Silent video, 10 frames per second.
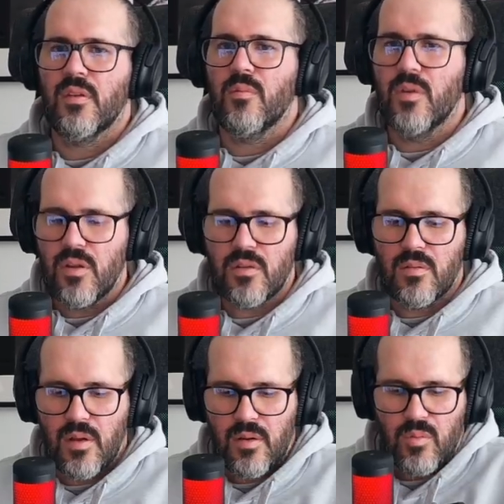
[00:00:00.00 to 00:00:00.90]

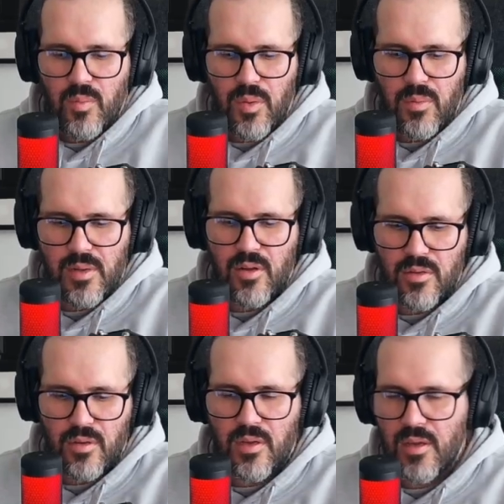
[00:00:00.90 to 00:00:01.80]
We're probably not
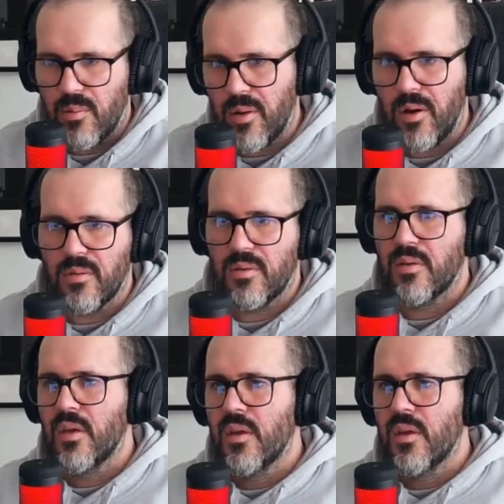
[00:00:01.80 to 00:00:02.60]
talking about